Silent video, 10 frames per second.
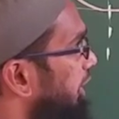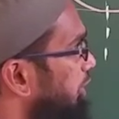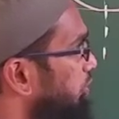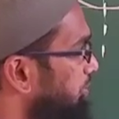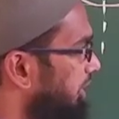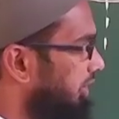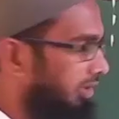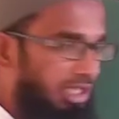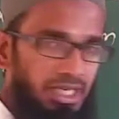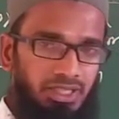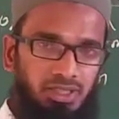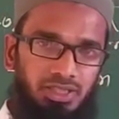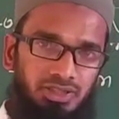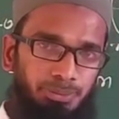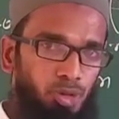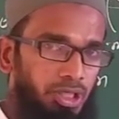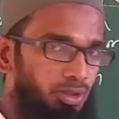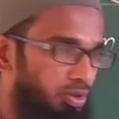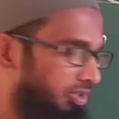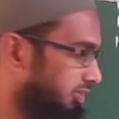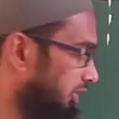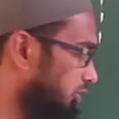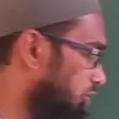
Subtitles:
D to B directly it's a point load is there,